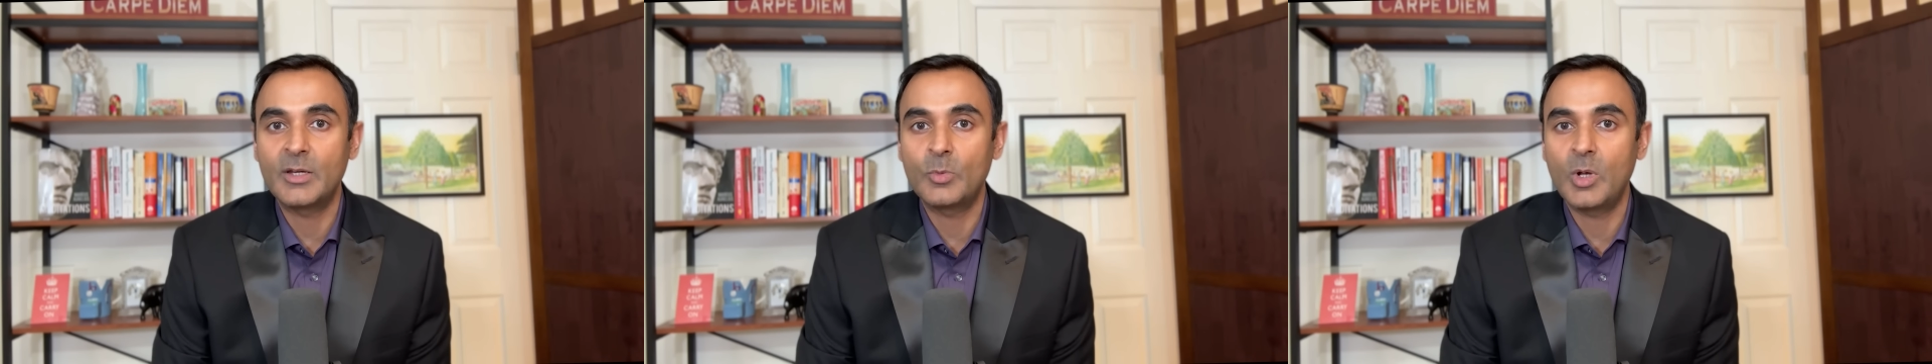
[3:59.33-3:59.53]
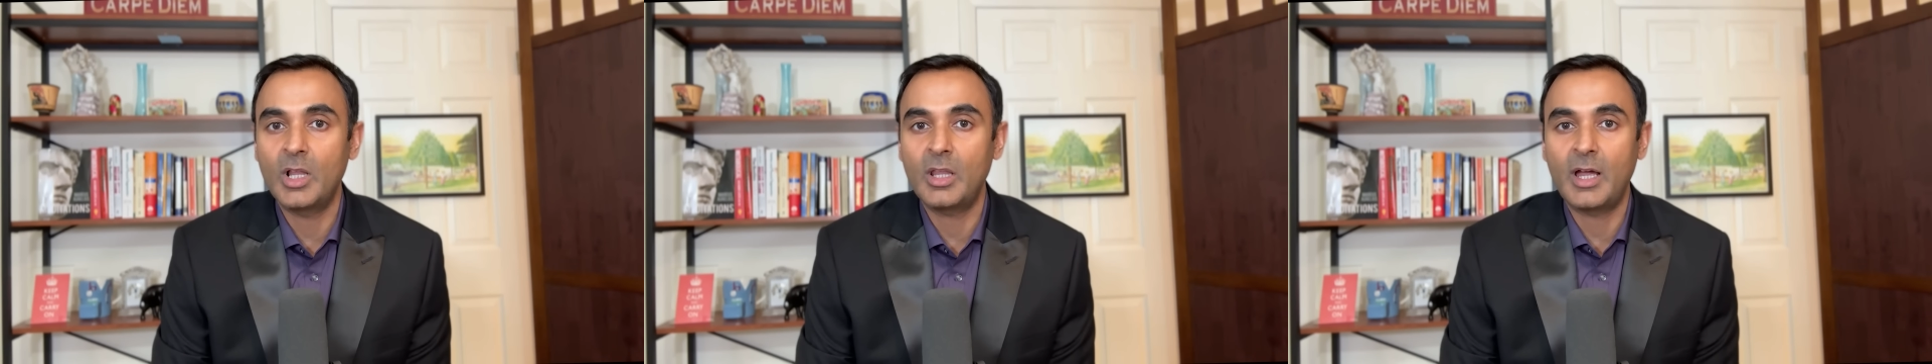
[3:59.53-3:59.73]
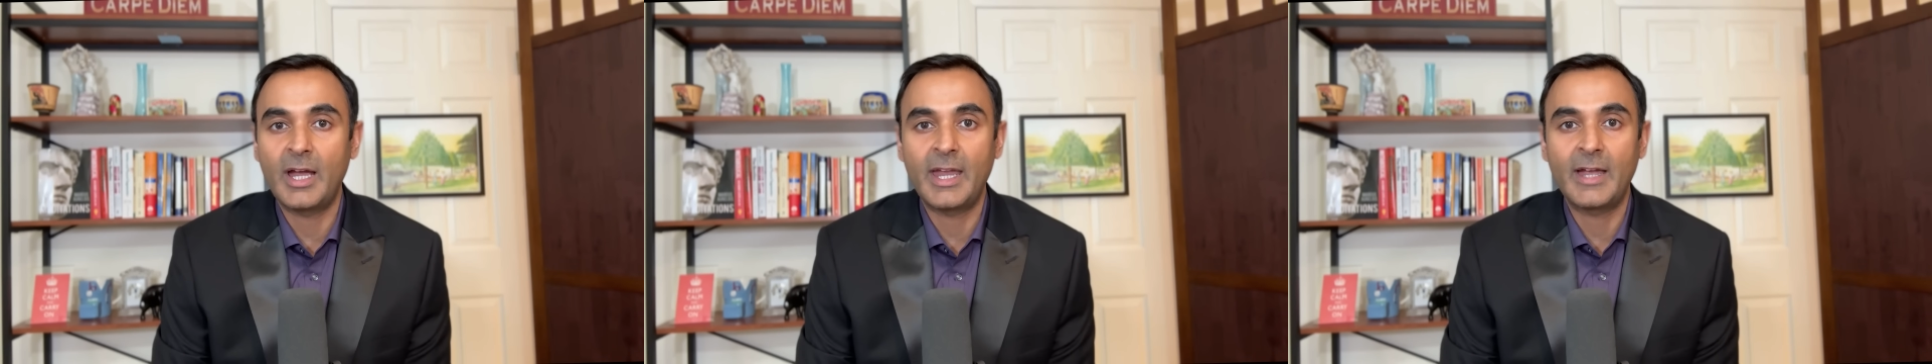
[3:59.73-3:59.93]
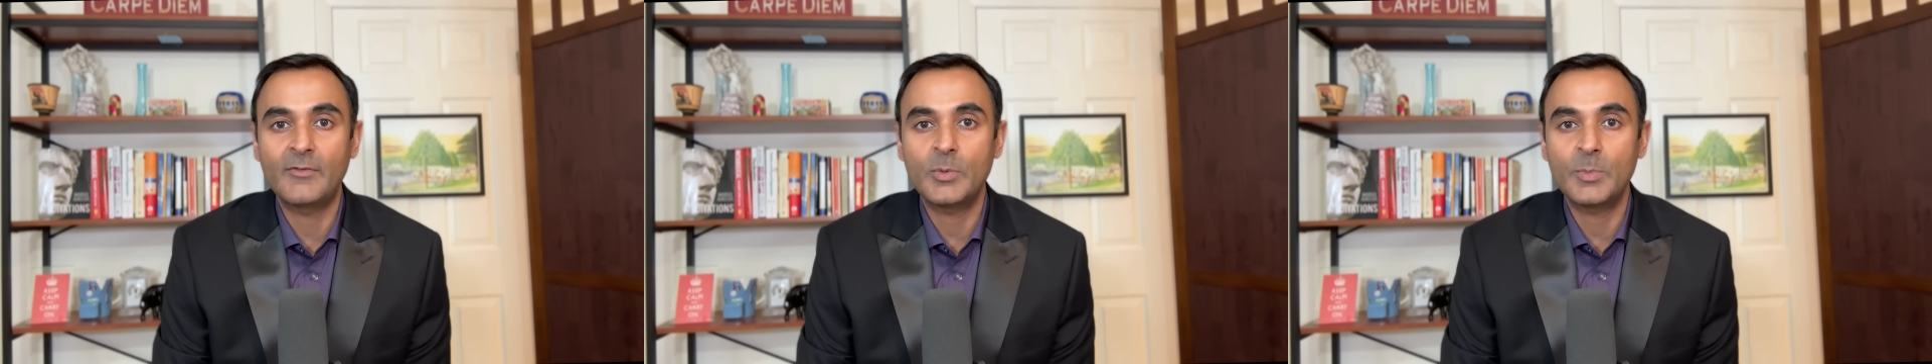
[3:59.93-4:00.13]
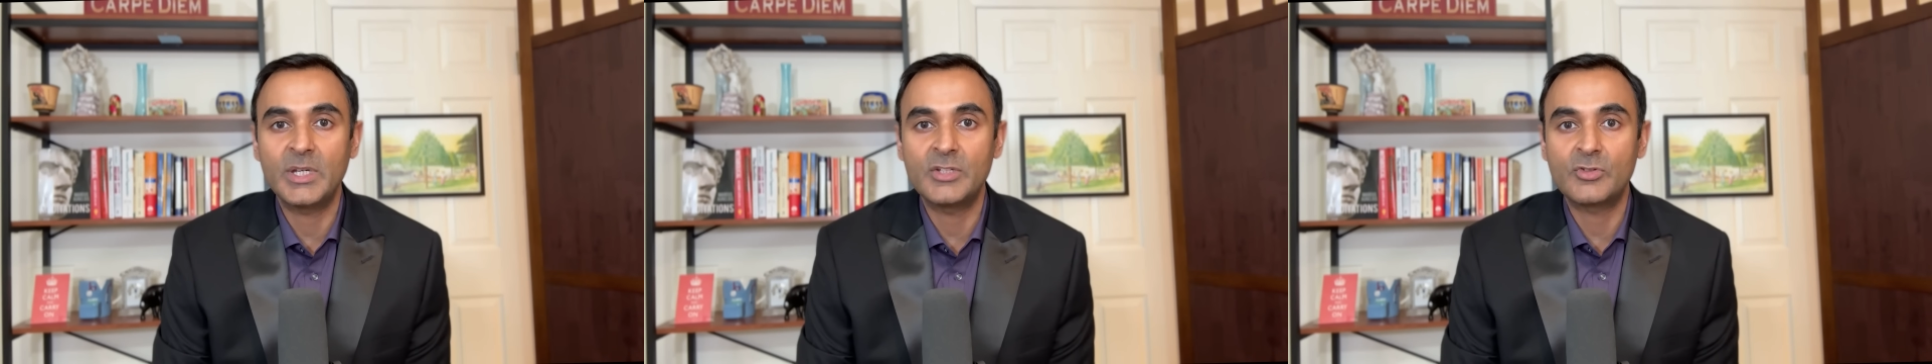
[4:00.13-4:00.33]
well, I
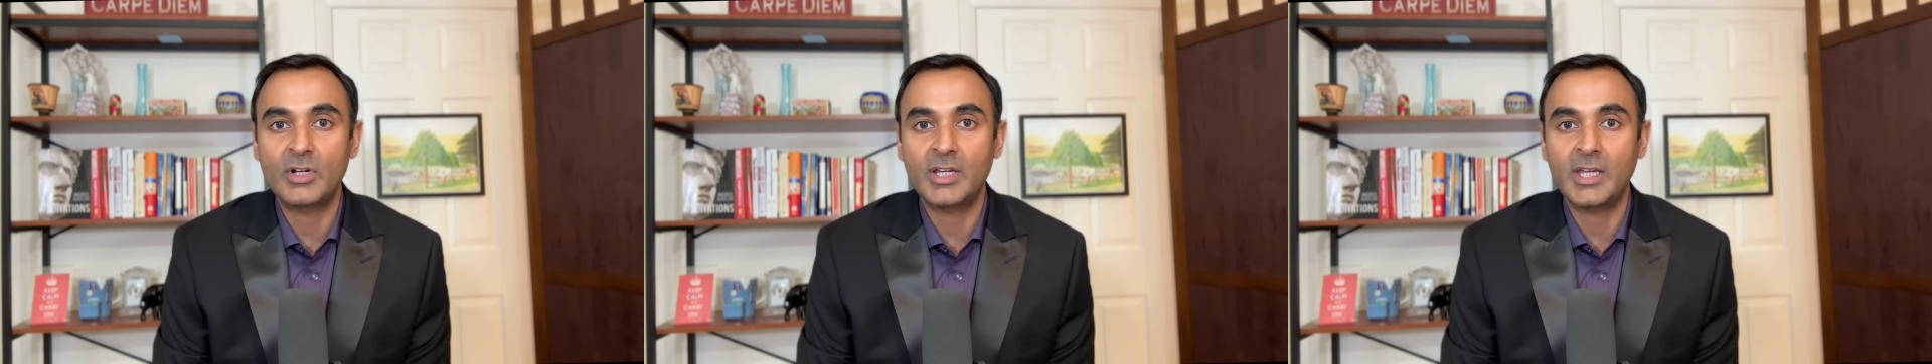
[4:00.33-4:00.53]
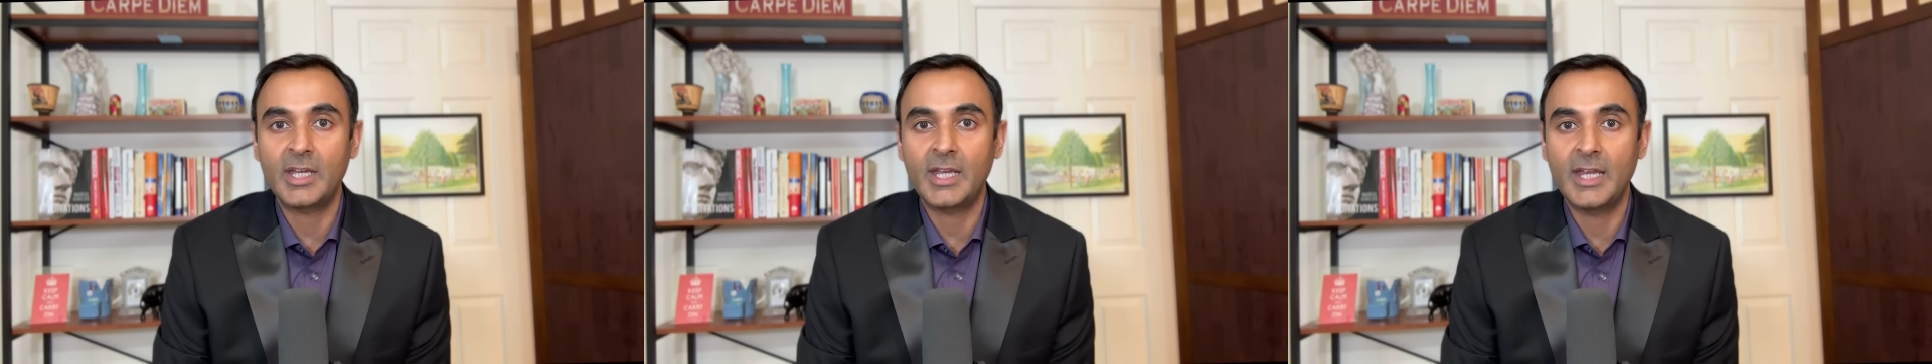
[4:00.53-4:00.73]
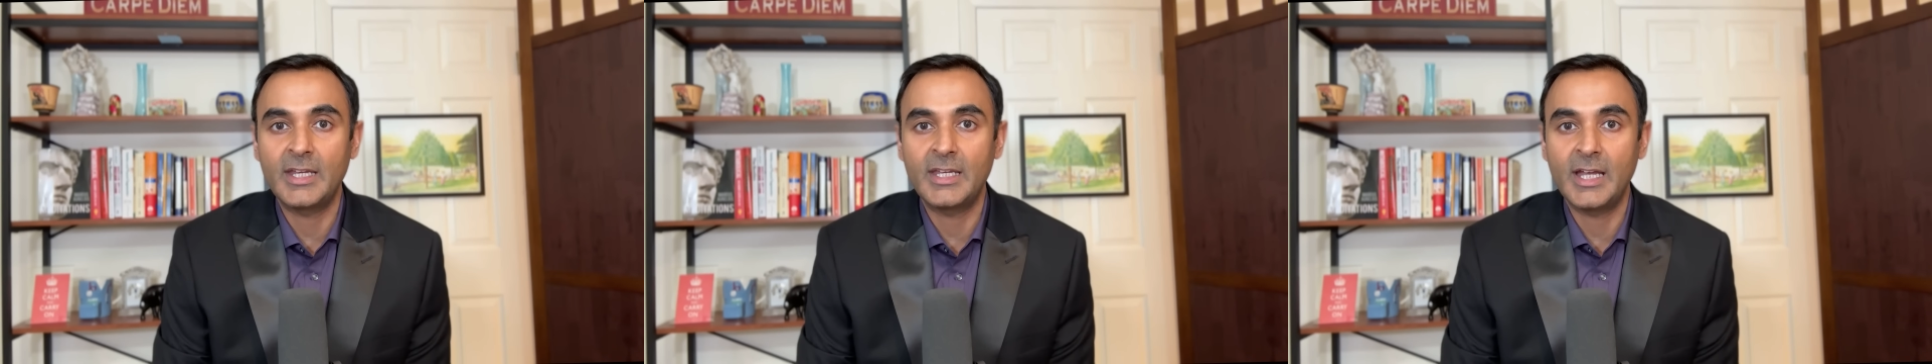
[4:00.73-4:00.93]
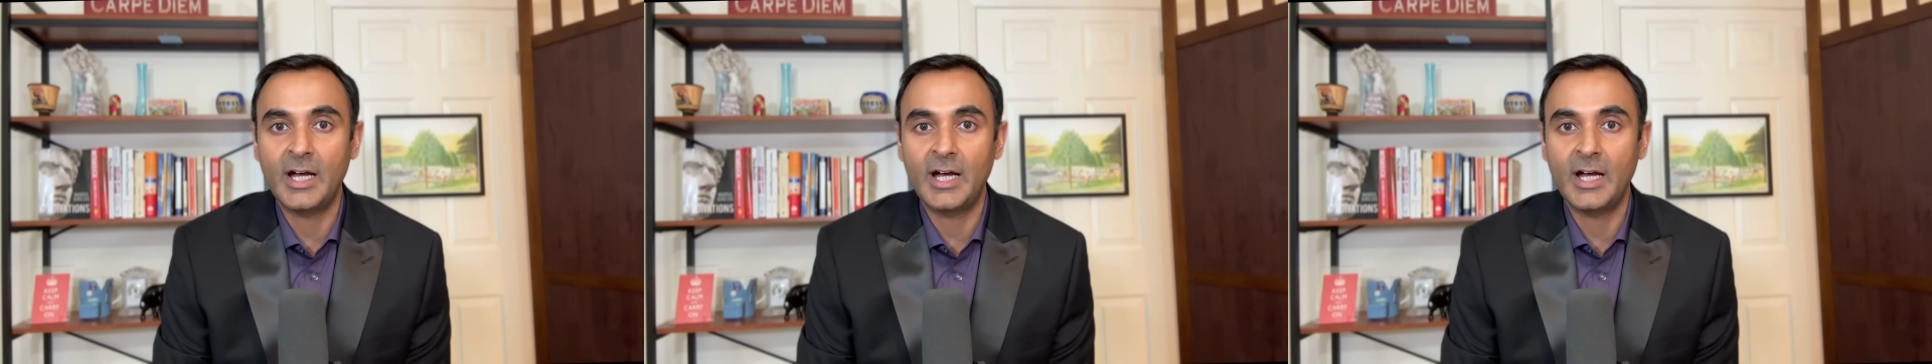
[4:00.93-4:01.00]
haven't been drinking any